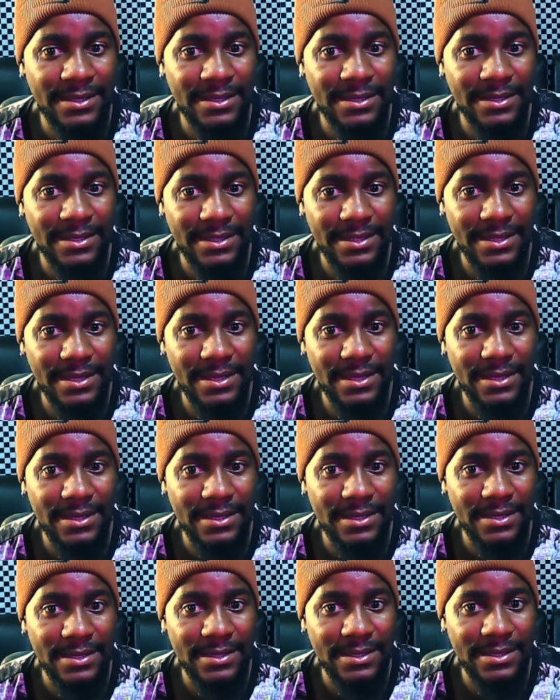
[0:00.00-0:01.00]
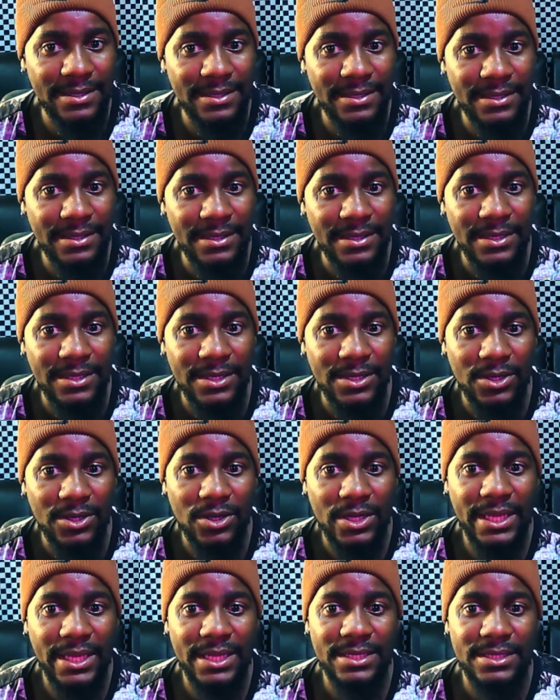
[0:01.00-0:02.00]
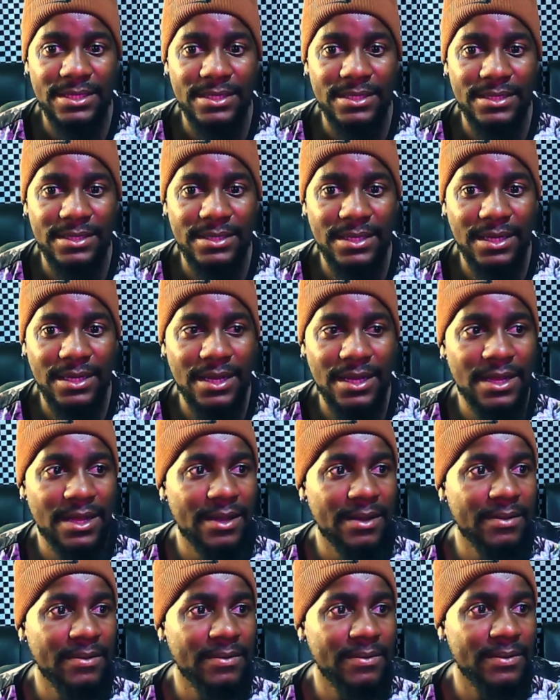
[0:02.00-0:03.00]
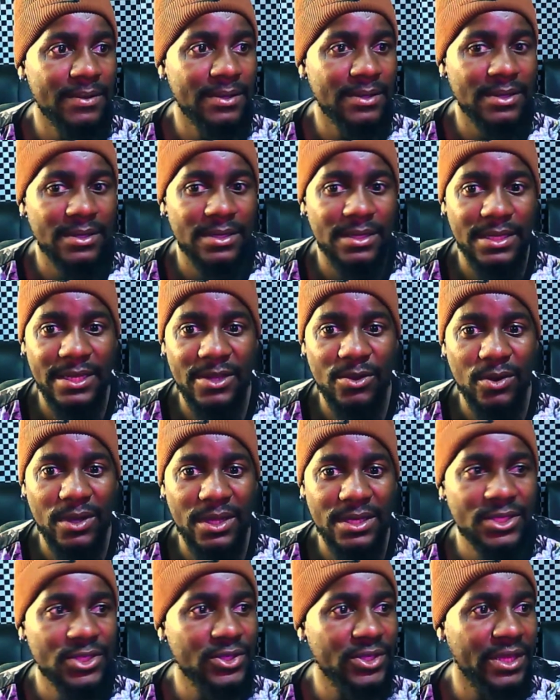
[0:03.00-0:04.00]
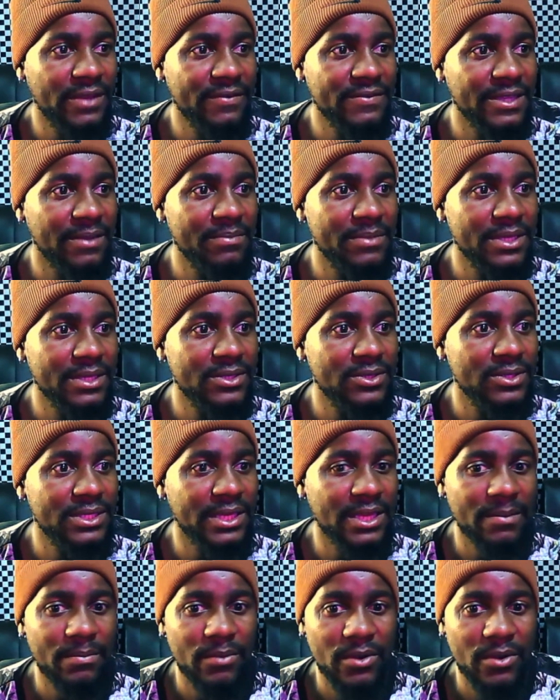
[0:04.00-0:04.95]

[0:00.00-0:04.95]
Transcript: Yeah. Okay. Anyone, do you have something to say about